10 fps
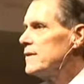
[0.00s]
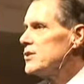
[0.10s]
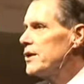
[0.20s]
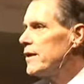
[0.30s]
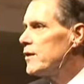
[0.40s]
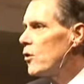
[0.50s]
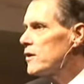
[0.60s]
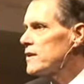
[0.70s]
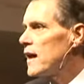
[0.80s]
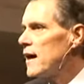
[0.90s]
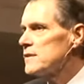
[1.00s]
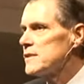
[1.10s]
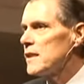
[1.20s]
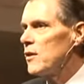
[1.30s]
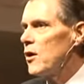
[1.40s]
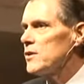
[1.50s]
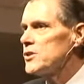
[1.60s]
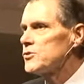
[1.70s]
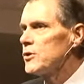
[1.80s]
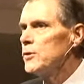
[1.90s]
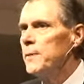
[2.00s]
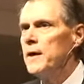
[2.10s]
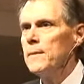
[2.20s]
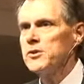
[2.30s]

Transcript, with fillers: The Syrian Orthodox is the largest group,